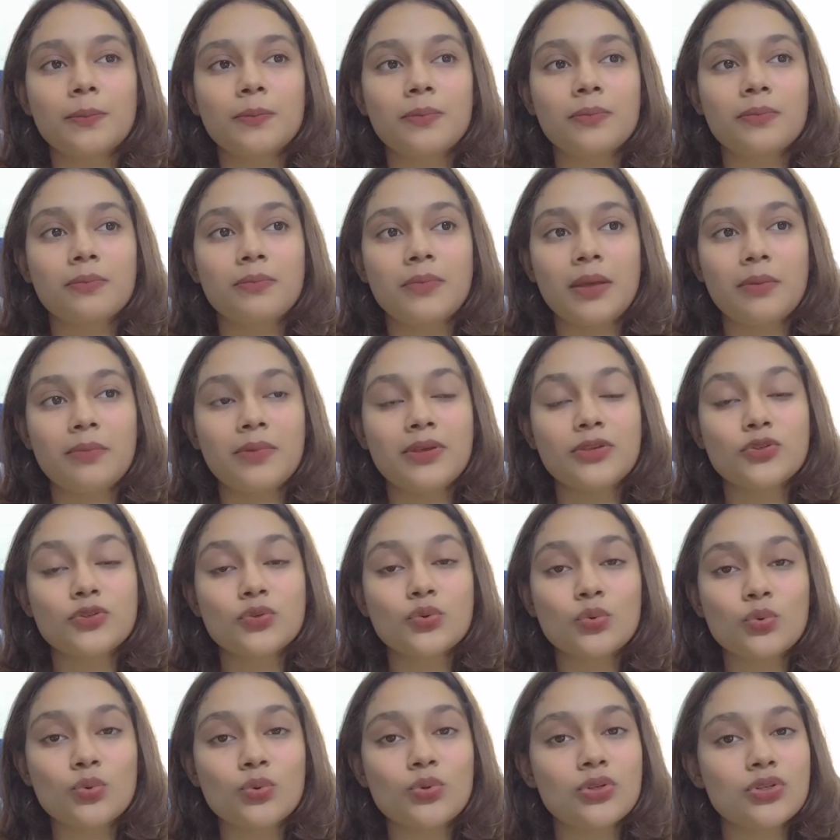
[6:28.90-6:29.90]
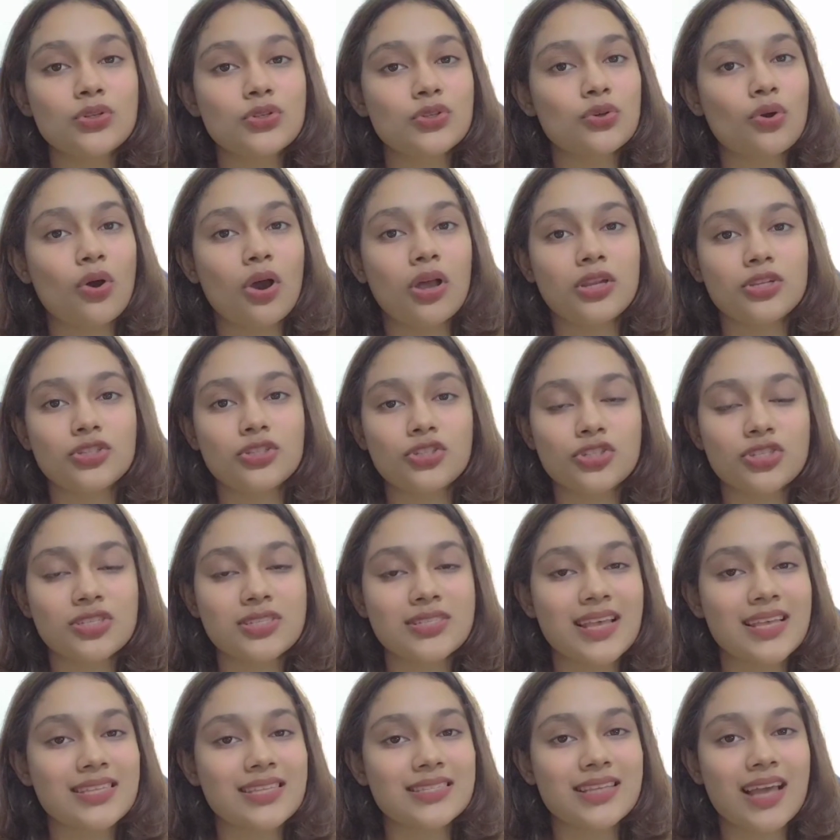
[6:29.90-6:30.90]
maybe schools,
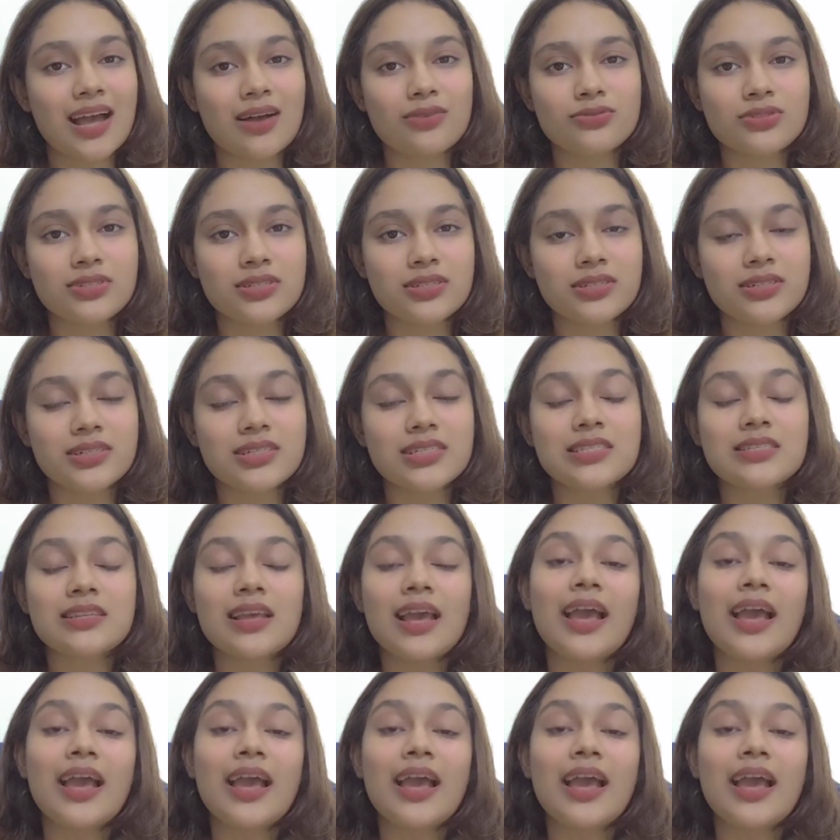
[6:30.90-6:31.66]
colleges as counselors